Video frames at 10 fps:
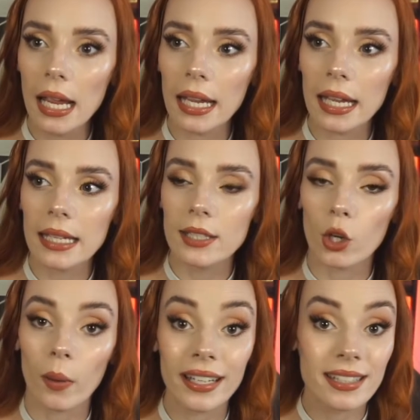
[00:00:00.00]
is a
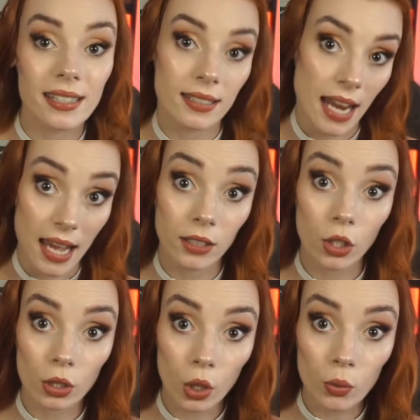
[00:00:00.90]
great
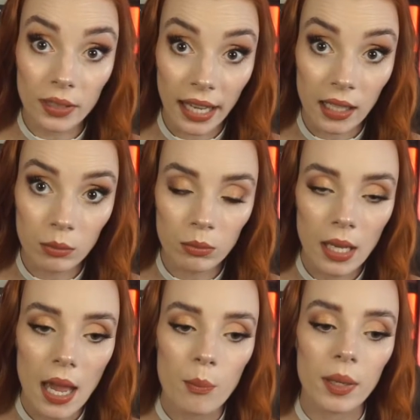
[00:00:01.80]
standalone game,
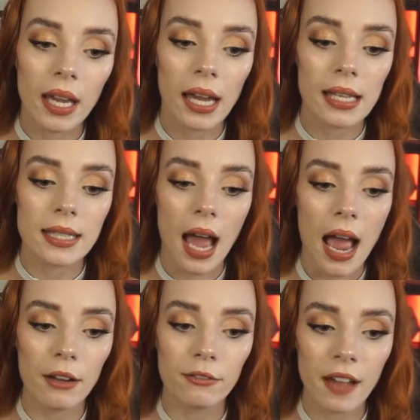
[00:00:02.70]
because I
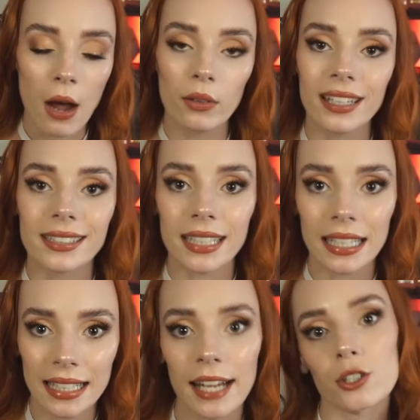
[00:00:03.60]
found its
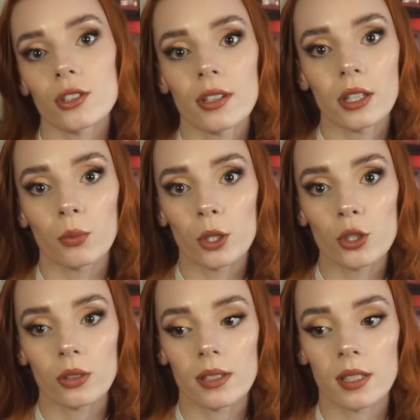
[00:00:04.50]
connection to the
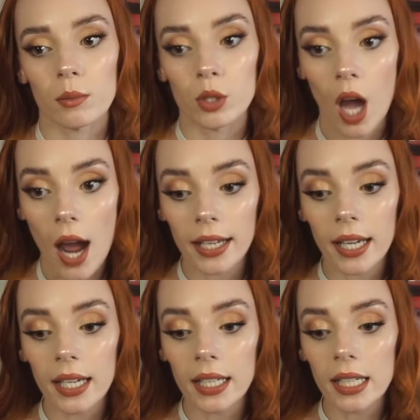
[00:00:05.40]
original
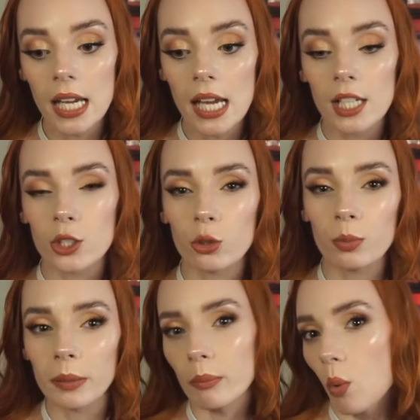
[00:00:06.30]
Subnautica to be
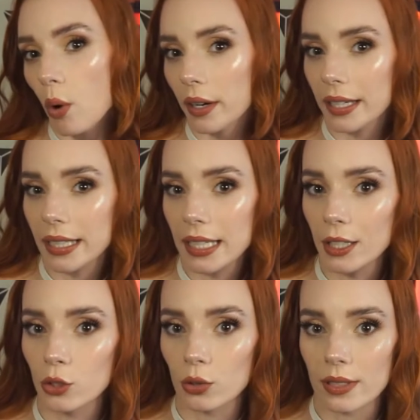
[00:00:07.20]
more
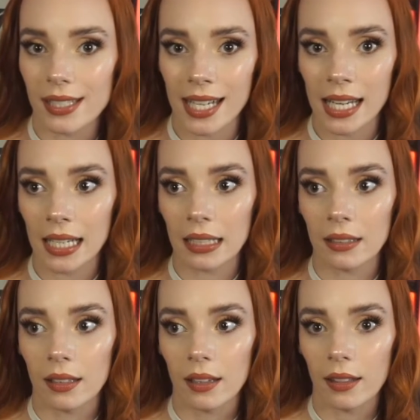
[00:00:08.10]
interesting
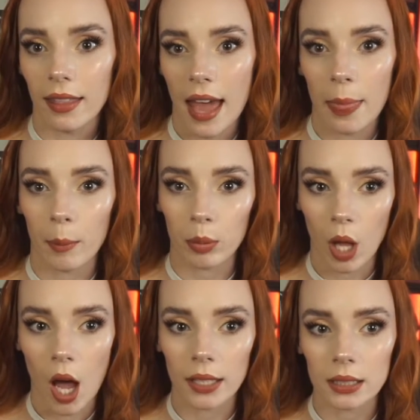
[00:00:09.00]
than the
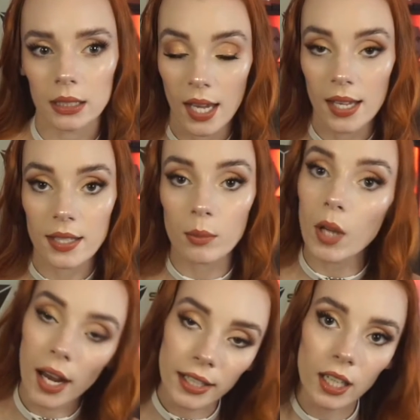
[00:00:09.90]
plot.
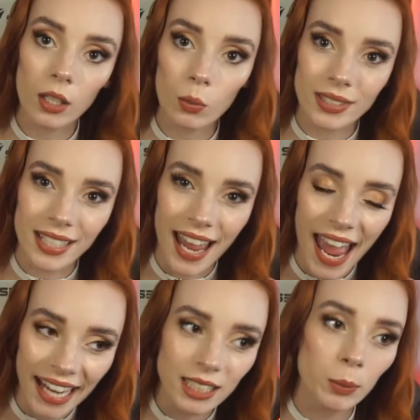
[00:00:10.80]
Subnautica was an
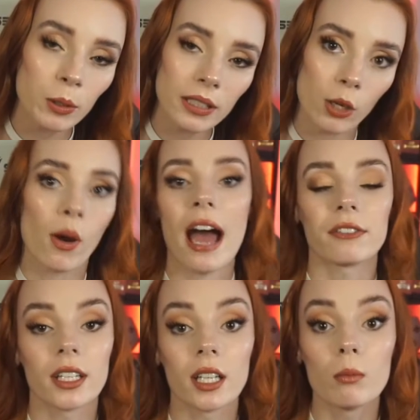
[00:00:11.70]
expertly
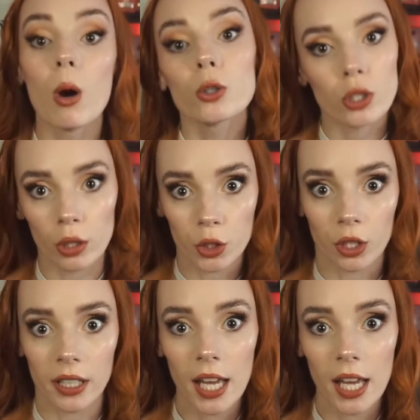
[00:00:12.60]
crafted emotional journey